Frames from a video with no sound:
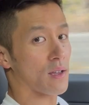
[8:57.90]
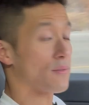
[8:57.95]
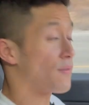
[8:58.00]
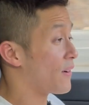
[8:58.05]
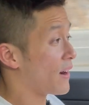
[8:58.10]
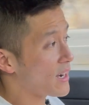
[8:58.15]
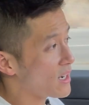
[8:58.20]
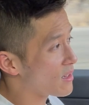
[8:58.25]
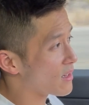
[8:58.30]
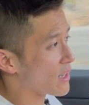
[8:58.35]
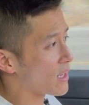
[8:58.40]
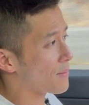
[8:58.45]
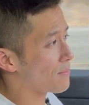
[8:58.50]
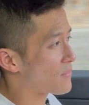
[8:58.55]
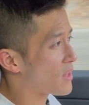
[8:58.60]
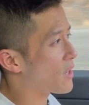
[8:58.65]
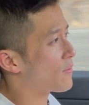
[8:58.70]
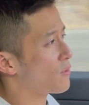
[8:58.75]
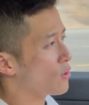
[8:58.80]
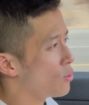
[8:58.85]
finally,
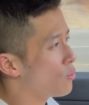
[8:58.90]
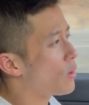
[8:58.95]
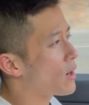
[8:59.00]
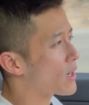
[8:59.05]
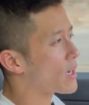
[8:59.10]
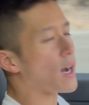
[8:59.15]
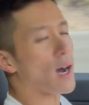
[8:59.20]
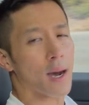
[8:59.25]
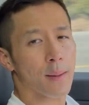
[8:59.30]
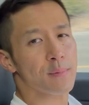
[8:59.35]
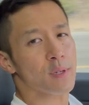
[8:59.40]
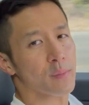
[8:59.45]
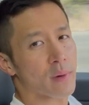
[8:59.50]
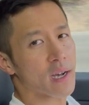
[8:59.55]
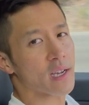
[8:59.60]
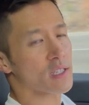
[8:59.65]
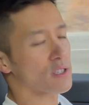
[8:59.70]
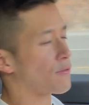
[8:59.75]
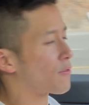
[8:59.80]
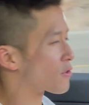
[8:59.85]
if you want to
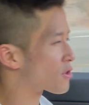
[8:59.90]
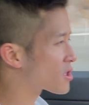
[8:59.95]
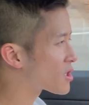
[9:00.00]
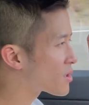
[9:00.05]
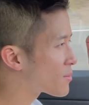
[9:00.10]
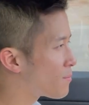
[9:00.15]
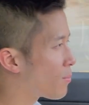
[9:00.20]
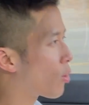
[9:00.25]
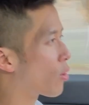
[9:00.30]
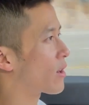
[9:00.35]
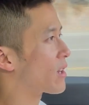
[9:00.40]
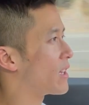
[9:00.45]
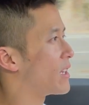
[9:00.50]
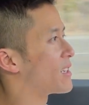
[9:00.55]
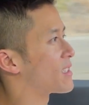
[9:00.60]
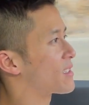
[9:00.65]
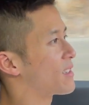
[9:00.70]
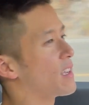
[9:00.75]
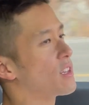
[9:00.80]
optimize for sportiness